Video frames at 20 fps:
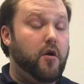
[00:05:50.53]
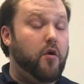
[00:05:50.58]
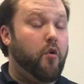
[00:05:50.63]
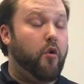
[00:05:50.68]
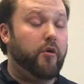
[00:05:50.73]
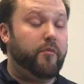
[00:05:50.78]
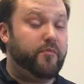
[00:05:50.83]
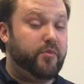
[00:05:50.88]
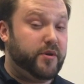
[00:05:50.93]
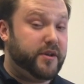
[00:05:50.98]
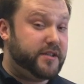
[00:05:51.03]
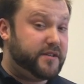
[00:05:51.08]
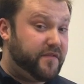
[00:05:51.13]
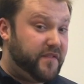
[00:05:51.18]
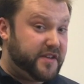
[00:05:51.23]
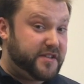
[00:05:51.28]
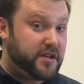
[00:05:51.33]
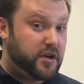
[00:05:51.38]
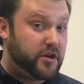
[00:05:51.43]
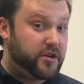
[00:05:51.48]
or please
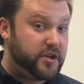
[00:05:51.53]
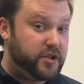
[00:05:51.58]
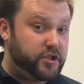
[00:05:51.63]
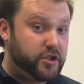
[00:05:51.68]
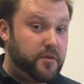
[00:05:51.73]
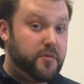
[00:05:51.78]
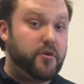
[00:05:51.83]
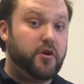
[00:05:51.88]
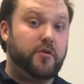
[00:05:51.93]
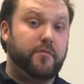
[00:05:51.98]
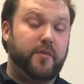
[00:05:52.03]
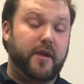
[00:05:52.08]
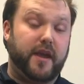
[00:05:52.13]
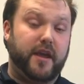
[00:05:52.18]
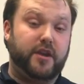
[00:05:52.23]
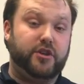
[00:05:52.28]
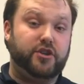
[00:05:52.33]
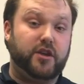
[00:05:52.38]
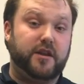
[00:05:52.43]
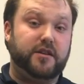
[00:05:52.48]
visit our distributor
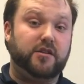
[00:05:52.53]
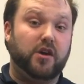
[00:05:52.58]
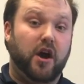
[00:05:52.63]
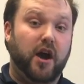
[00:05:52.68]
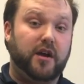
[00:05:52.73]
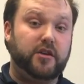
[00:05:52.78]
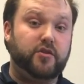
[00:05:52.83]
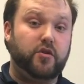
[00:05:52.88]
page and talk